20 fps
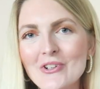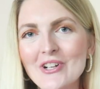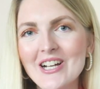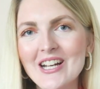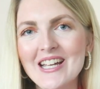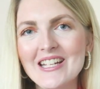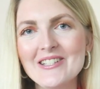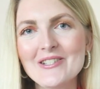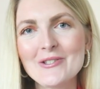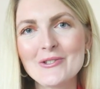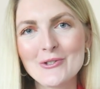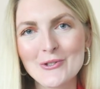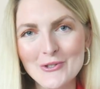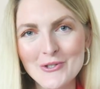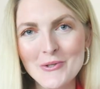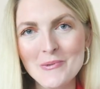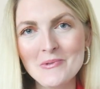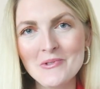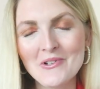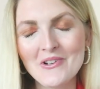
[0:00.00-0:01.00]
Don't forget to
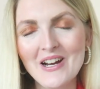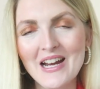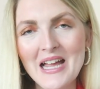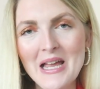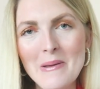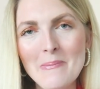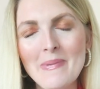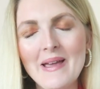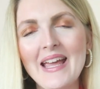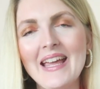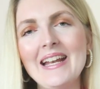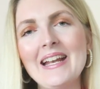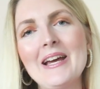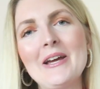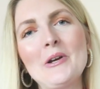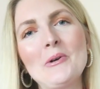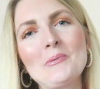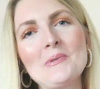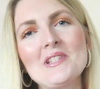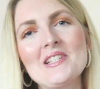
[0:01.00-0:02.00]
subscribe and
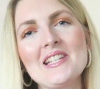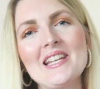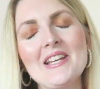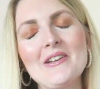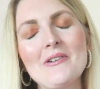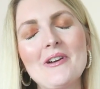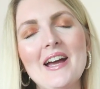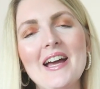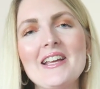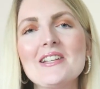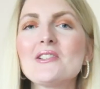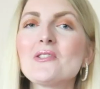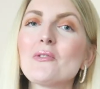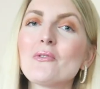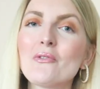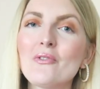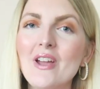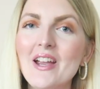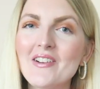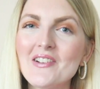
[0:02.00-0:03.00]
I hope to see you guys
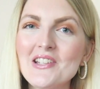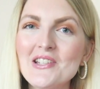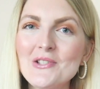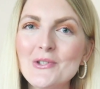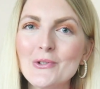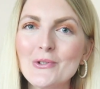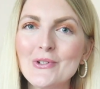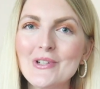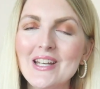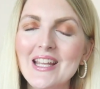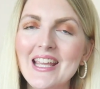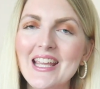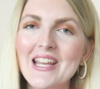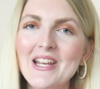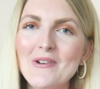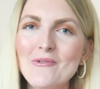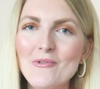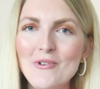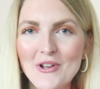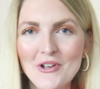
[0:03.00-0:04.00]
very soon
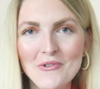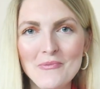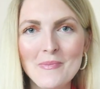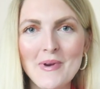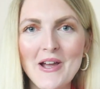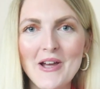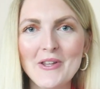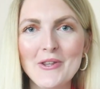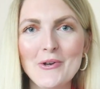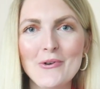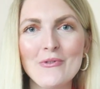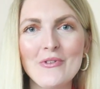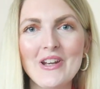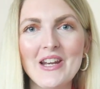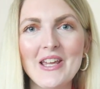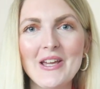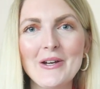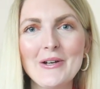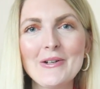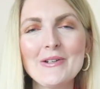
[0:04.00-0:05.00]
in one of my other
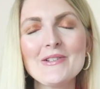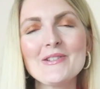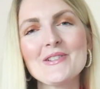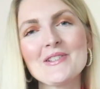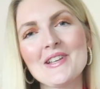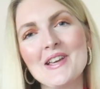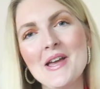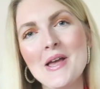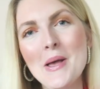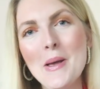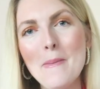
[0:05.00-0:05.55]
videos.